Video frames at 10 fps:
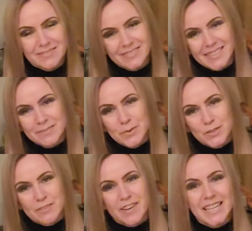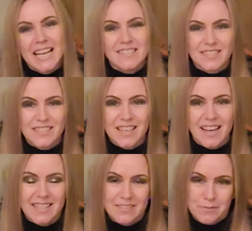you know, more the financial
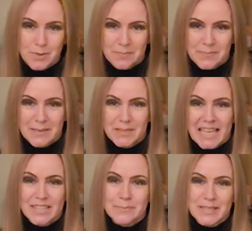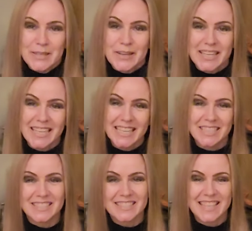side of what people get up to,
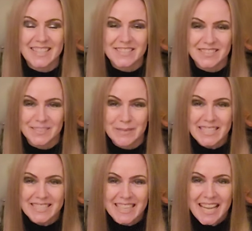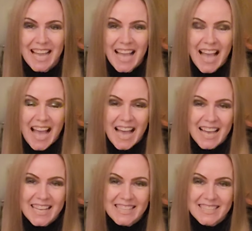just nature of the beast.
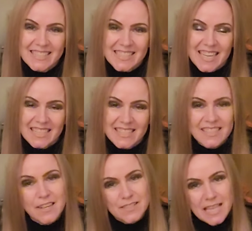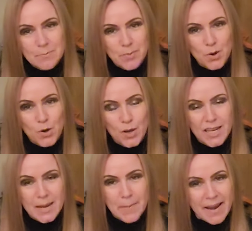And I did notice they bought
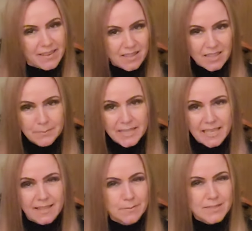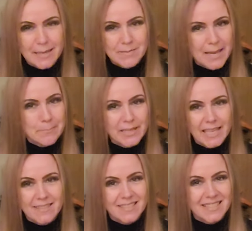an American company, I think September
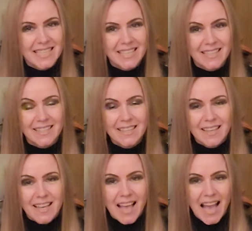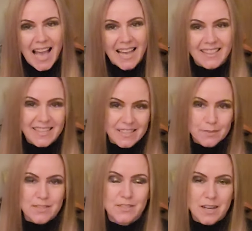last year, and they
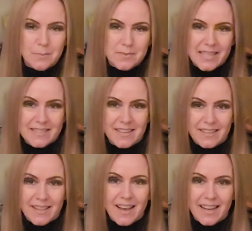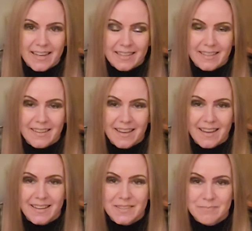closed the shop, sent it online.
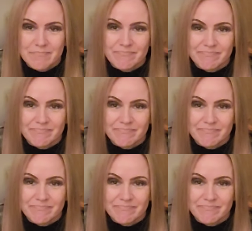Now